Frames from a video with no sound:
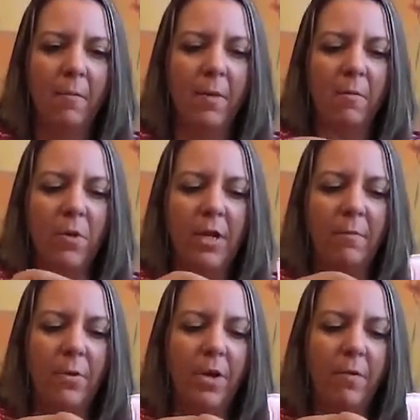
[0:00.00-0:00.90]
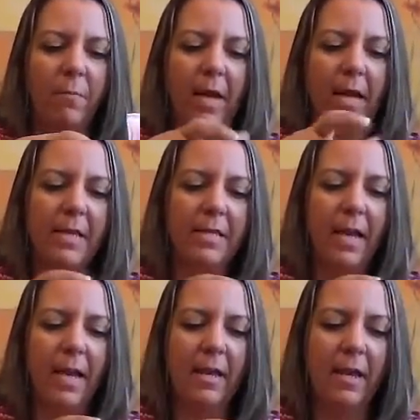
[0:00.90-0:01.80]
but I'm going to put my
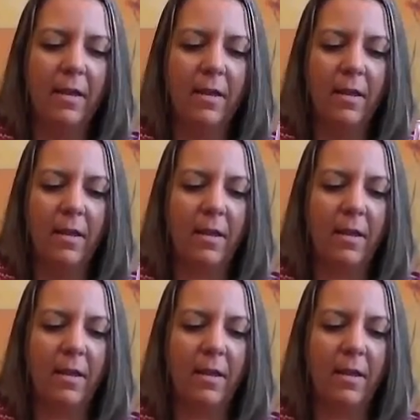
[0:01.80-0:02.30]
antenna